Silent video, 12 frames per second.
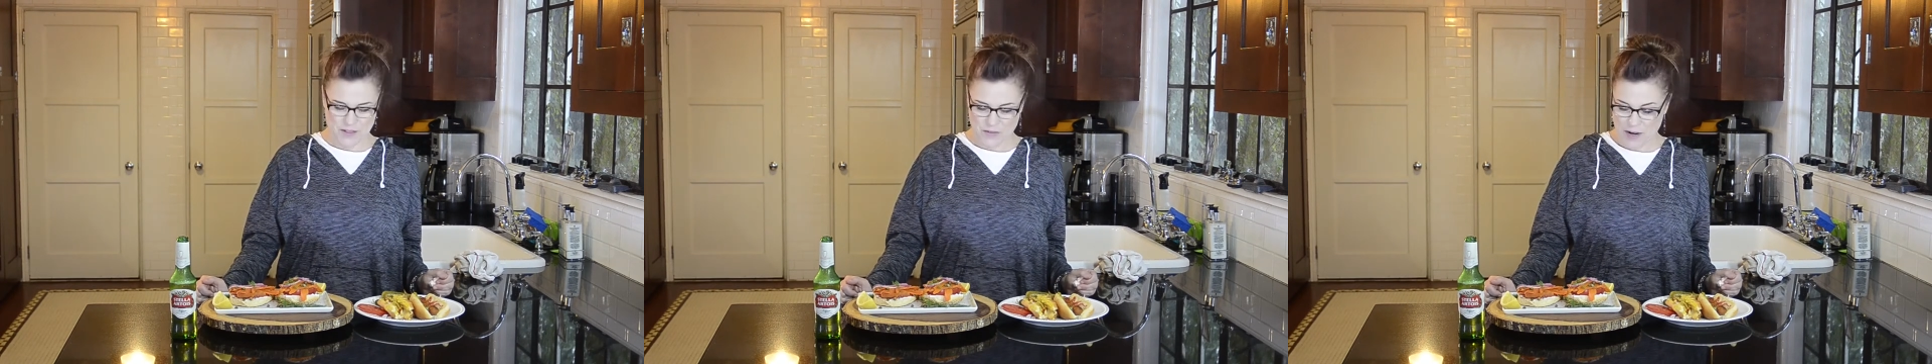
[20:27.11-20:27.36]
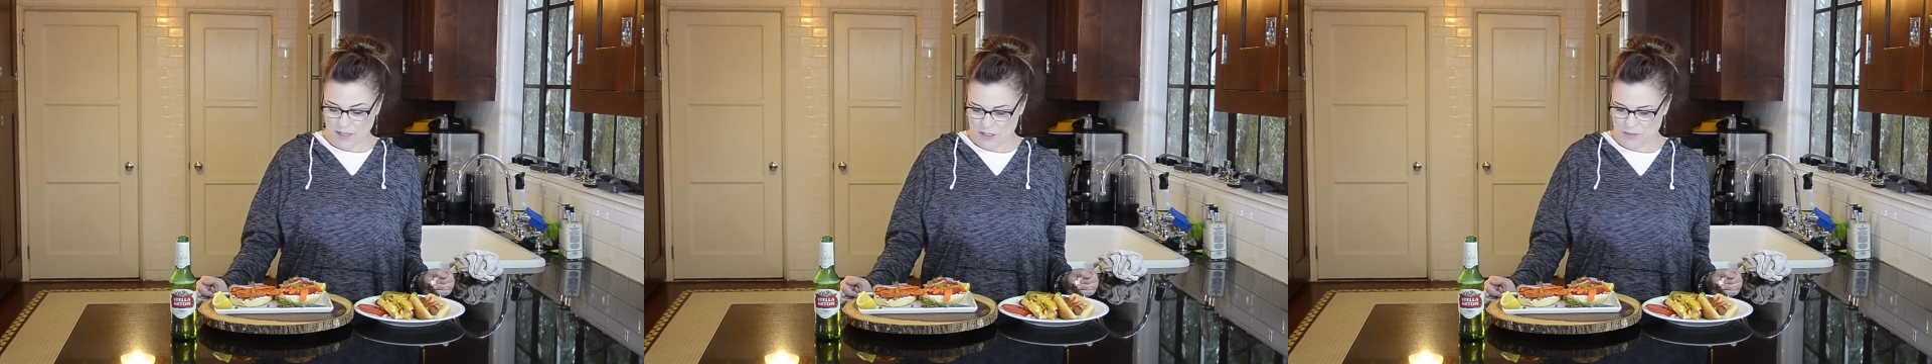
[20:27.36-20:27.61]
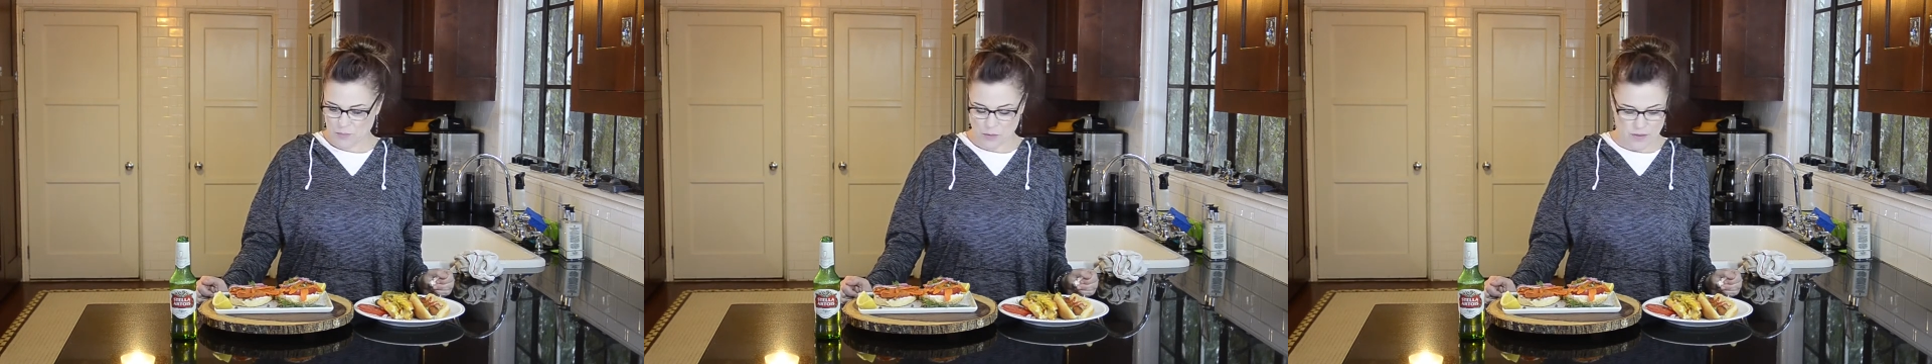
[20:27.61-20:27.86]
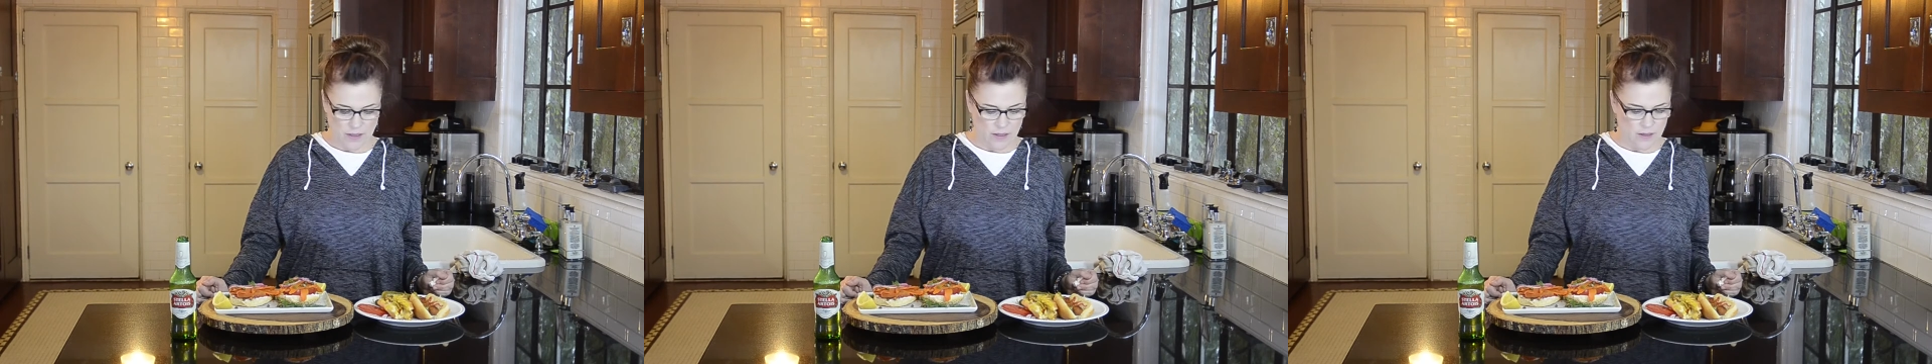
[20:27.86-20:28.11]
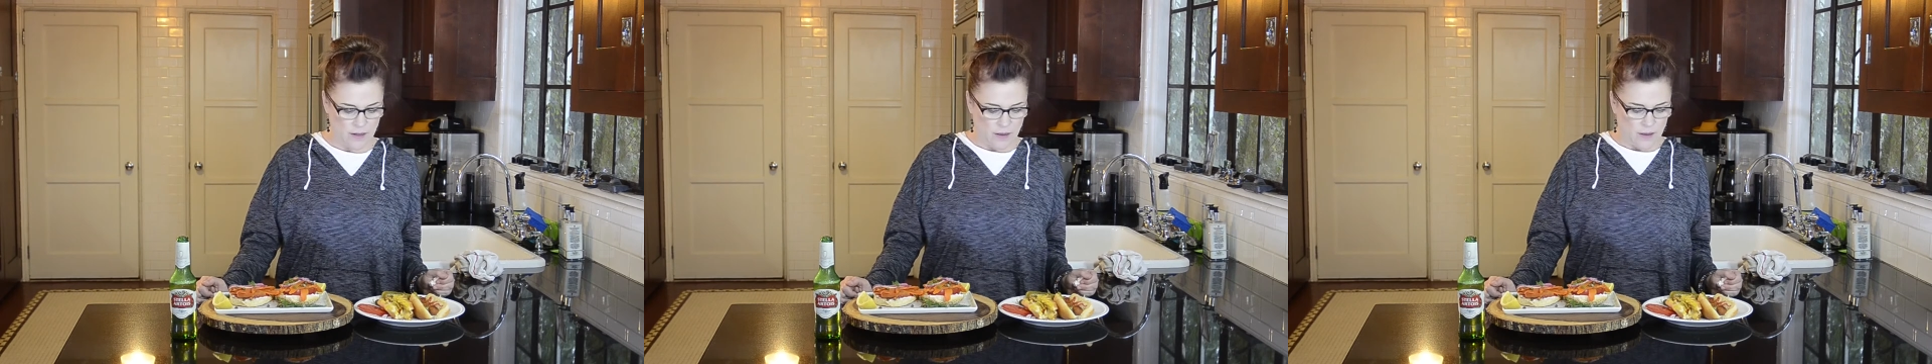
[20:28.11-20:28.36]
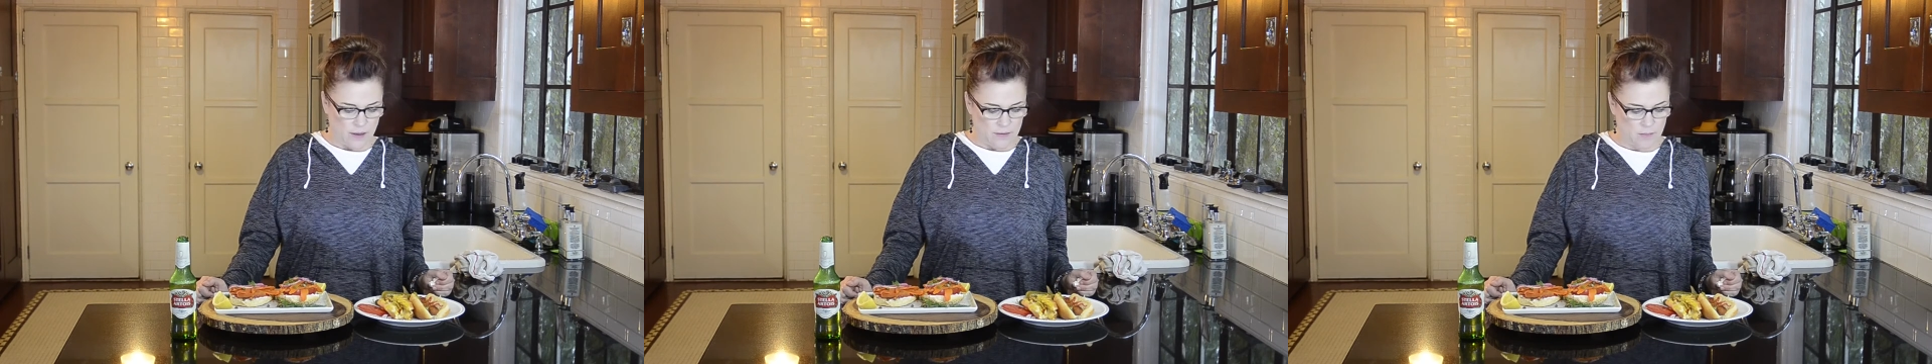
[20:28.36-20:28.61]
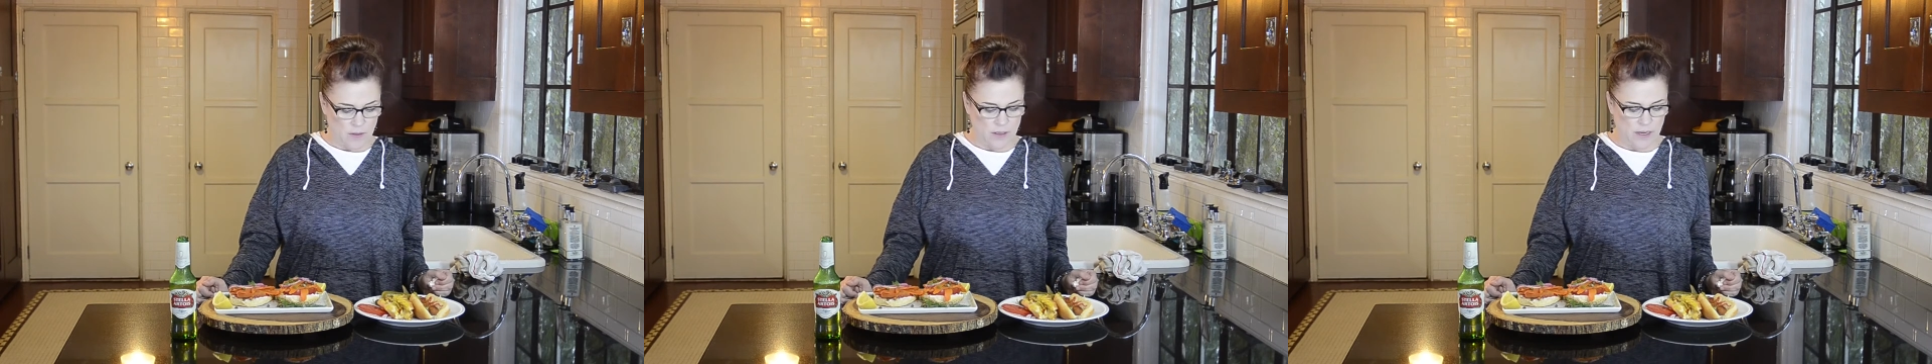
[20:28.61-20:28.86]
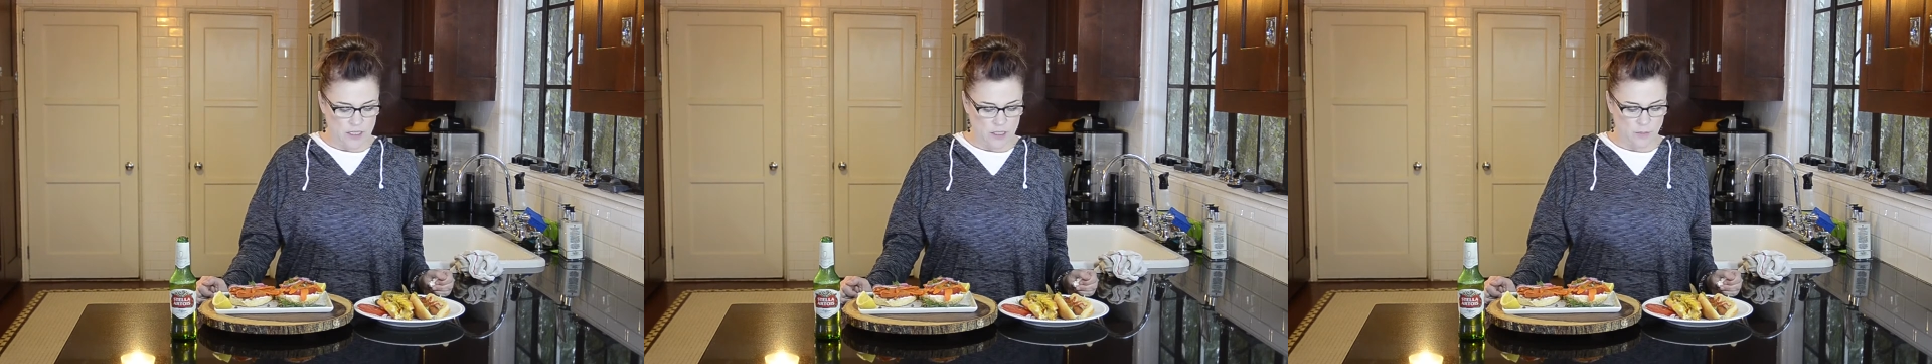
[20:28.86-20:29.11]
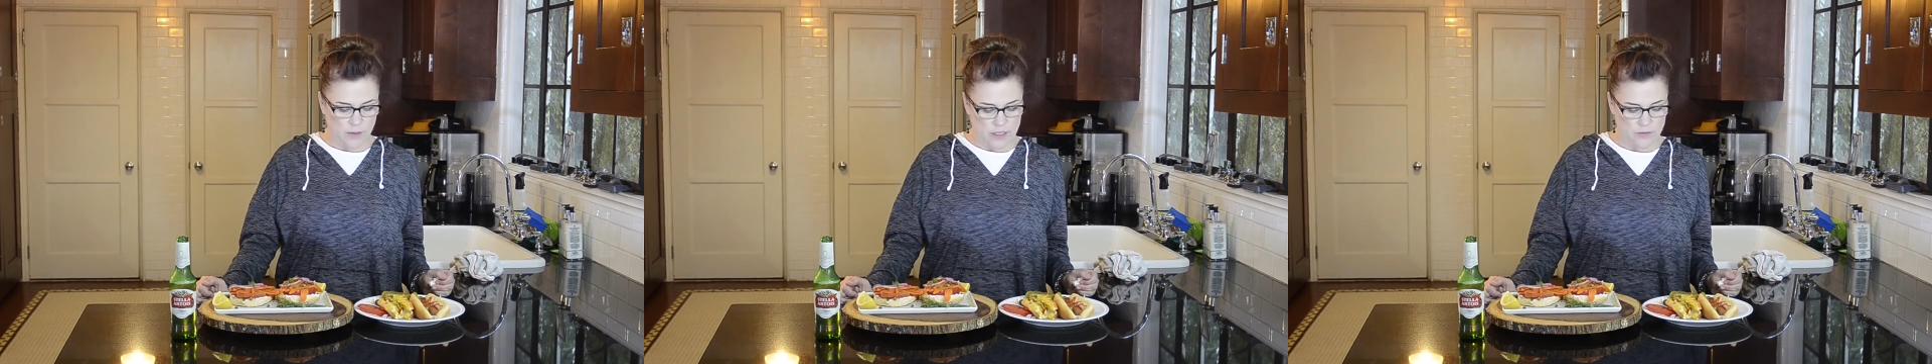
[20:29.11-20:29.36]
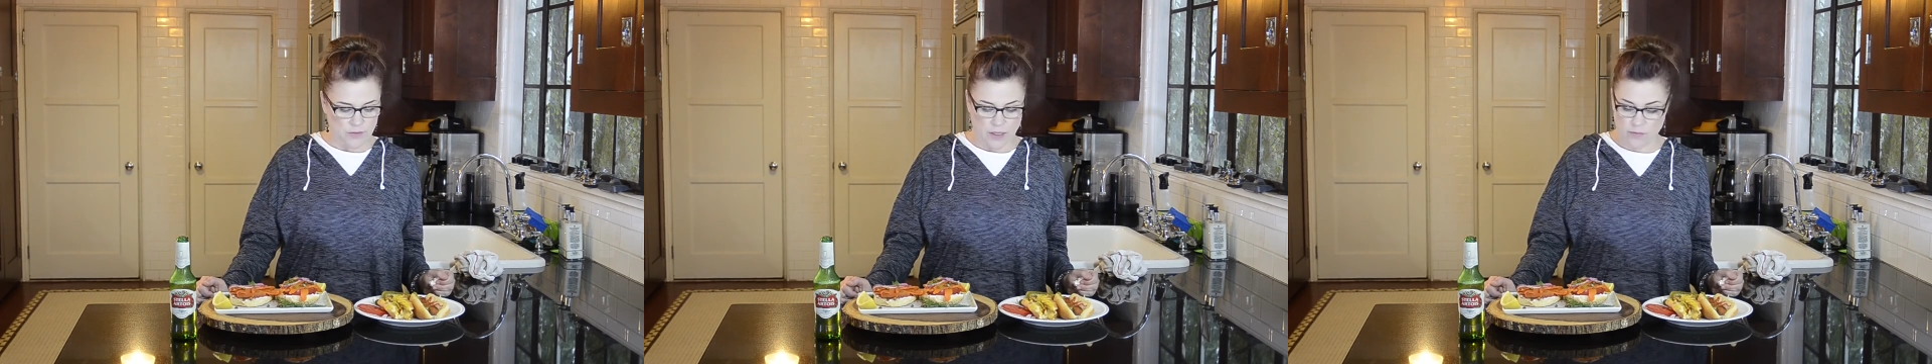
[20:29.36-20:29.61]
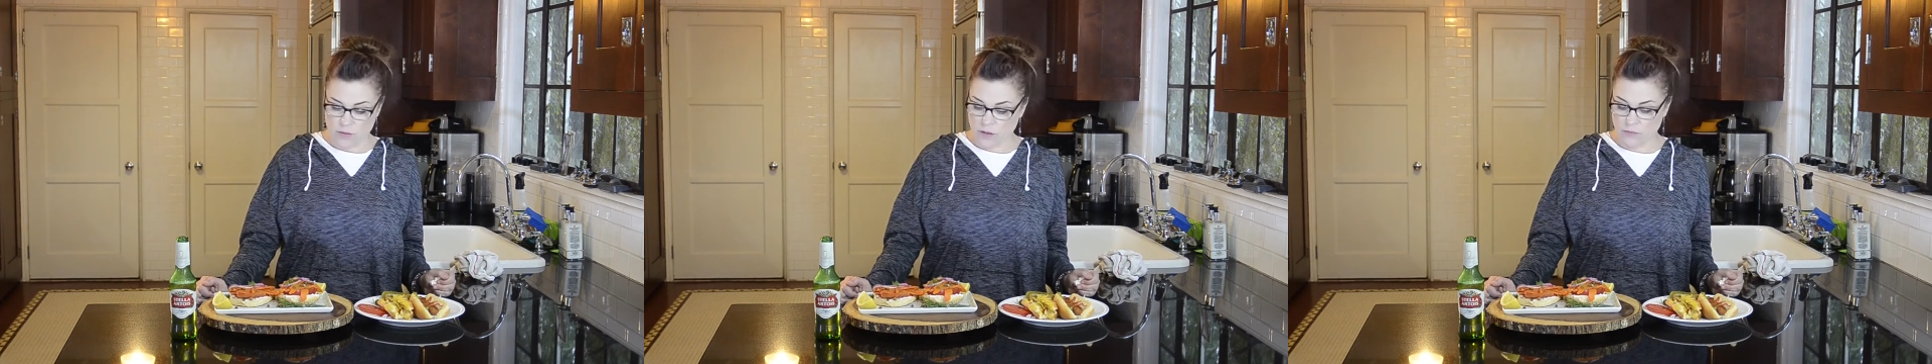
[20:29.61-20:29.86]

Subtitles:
crutch more than something that actually brings flavor.